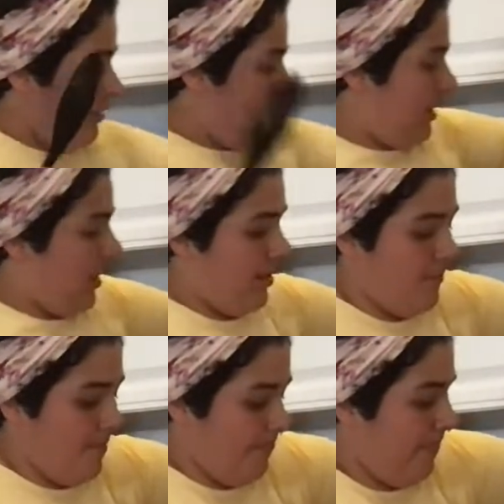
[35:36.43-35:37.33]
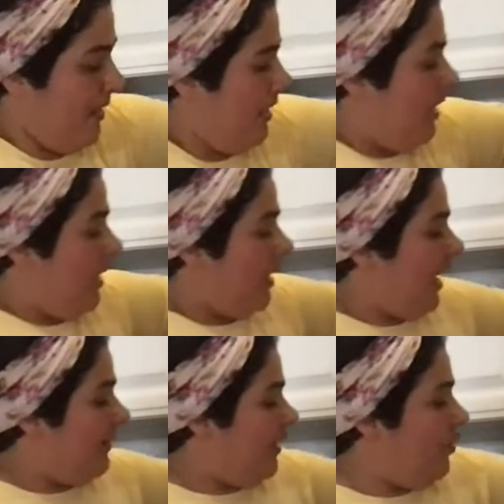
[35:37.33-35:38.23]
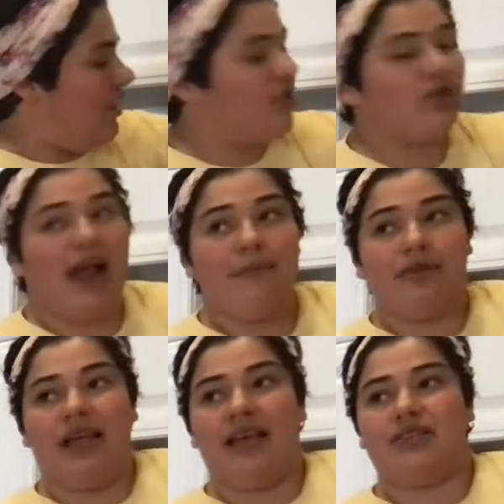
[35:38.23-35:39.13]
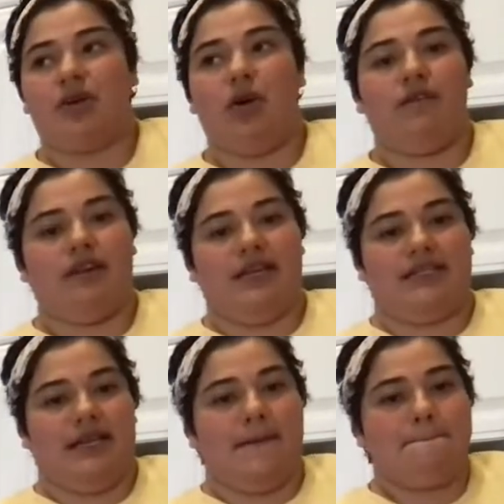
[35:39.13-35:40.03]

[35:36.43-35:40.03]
Okay. Kylie, you want scrambled eggs or over easy?